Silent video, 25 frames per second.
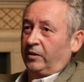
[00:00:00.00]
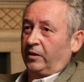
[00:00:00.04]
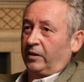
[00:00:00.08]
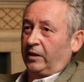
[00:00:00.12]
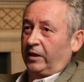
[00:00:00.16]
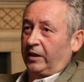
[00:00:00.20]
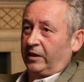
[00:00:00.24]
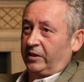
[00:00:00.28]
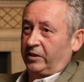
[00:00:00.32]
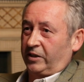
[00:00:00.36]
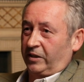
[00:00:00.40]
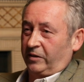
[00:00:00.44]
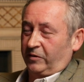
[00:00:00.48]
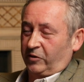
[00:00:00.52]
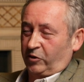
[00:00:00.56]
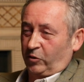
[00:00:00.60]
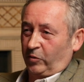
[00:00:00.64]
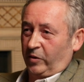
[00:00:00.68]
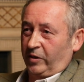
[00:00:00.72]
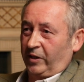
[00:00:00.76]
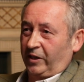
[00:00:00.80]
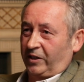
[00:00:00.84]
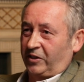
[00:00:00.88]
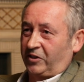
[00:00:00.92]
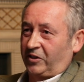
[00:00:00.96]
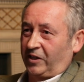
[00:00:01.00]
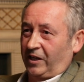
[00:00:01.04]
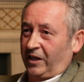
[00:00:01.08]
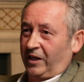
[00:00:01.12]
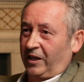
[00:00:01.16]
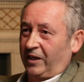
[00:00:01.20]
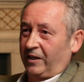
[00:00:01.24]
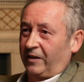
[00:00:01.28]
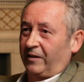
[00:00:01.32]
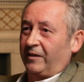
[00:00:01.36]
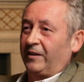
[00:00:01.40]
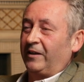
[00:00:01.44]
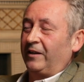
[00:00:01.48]
I says, "So the next
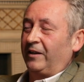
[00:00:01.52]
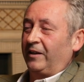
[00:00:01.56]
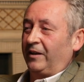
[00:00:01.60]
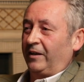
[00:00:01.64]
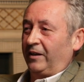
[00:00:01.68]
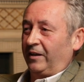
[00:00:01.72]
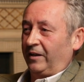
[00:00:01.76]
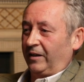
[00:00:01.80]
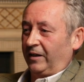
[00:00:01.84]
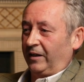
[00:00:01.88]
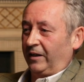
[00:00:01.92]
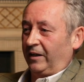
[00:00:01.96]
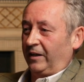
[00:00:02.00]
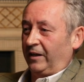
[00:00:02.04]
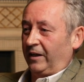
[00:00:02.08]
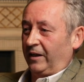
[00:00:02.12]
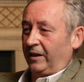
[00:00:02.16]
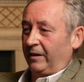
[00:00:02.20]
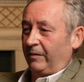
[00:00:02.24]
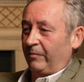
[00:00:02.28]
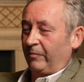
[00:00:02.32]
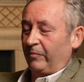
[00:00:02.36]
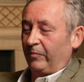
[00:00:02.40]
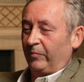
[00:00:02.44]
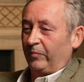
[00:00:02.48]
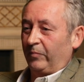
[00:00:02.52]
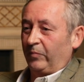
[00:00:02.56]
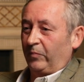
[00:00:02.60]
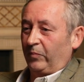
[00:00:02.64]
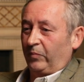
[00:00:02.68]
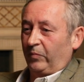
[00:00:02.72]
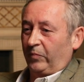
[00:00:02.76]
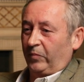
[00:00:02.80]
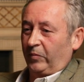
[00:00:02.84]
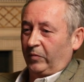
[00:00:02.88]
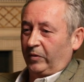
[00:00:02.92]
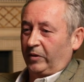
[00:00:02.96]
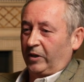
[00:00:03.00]
day." Um,
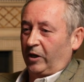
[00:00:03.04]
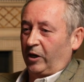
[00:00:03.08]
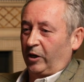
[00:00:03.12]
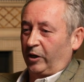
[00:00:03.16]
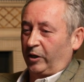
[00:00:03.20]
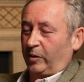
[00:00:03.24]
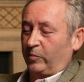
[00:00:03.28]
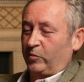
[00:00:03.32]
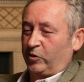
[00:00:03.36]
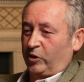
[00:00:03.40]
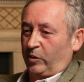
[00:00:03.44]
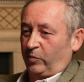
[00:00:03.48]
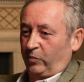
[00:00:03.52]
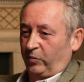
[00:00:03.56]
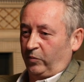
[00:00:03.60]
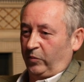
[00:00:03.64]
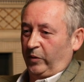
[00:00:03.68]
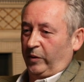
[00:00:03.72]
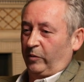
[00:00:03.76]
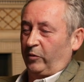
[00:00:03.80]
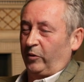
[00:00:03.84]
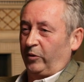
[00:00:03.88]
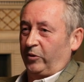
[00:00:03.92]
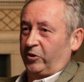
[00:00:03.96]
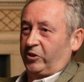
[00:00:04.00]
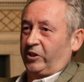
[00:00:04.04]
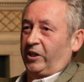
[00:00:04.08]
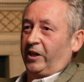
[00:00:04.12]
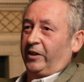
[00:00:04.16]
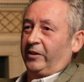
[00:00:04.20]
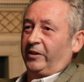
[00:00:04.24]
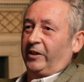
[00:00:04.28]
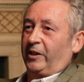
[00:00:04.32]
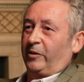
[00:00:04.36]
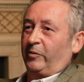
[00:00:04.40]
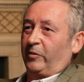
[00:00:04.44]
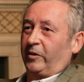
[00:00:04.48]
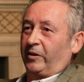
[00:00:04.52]
the car comes up, we were all standing
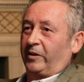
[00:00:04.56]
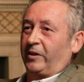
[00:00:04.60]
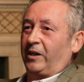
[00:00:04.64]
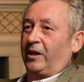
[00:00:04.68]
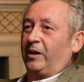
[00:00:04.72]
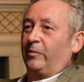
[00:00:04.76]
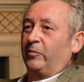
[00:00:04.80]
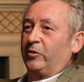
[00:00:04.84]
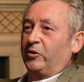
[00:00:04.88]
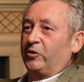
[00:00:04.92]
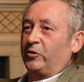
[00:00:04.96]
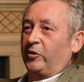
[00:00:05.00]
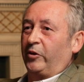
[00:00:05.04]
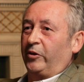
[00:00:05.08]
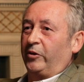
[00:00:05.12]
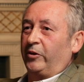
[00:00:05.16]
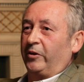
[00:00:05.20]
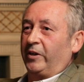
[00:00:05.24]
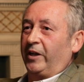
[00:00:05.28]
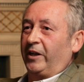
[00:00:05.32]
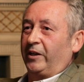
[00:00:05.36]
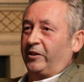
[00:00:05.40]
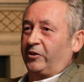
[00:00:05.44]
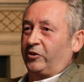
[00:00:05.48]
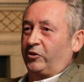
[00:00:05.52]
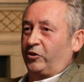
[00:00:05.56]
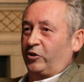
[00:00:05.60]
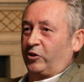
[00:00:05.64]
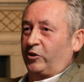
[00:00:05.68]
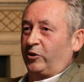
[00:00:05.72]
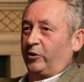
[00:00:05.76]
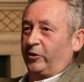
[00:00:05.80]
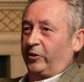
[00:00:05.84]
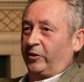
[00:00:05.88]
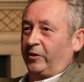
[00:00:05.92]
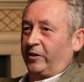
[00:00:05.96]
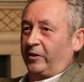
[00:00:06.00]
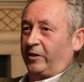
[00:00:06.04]
there with our cameras around our necks, just
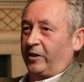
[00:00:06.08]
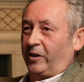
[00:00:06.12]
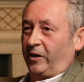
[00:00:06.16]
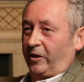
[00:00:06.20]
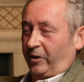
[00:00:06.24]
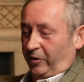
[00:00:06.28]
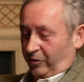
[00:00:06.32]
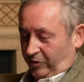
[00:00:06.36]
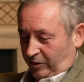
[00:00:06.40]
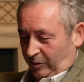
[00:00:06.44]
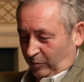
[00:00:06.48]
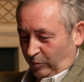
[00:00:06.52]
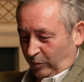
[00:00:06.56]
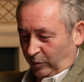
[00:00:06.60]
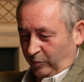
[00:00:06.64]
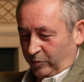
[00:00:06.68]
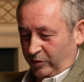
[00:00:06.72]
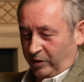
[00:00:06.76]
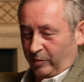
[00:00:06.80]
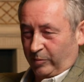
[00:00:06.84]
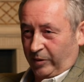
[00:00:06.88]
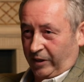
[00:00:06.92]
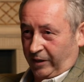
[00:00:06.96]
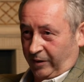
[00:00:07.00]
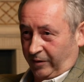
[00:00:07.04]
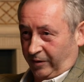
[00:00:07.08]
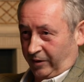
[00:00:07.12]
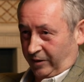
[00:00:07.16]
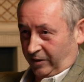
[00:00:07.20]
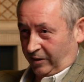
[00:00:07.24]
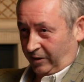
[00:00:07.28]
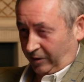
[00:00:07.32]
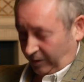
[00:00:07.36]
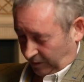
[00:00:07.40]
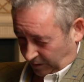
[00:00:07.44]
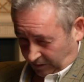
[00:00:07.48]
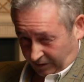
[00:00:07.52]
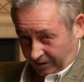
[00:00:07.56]
looking at the car, and Trimble was in the back of the
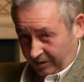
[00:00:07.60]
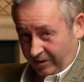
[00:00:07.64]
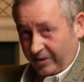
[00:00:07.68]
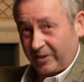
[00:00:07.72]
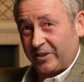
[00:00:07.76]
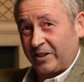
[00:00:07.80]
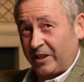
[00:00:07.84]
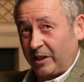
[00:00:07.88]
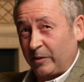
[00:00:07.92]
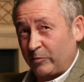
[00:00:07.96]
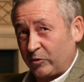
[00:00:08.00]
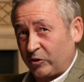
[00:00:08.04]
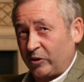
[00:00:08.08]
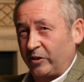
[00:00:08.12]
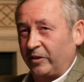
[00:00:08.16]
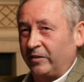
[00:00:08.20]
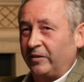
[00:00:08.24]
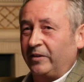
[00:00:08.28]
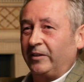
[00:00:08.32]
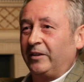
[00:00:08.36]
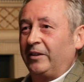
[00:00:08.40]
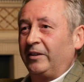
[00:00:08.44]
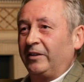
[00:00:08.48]
car, and you could see him sort of